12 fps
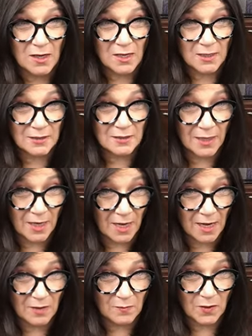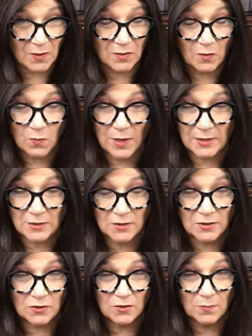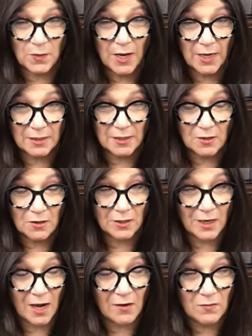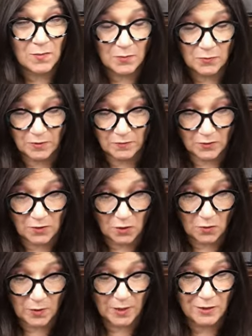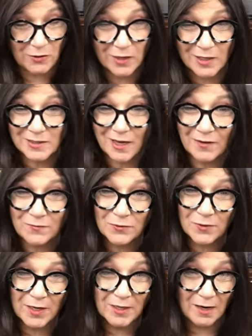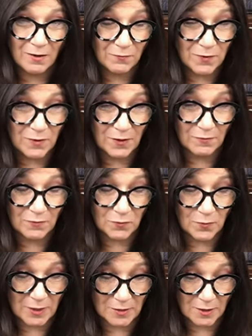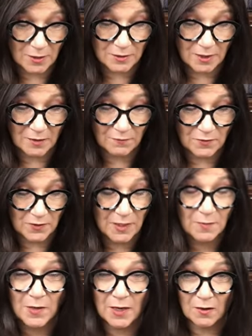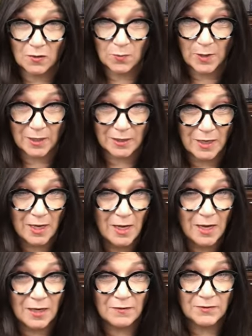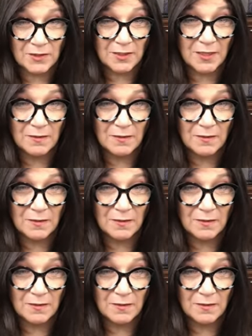in time the weight just started piling on i remember even going you guys i've tried everything for weight loss and to get my health back i even did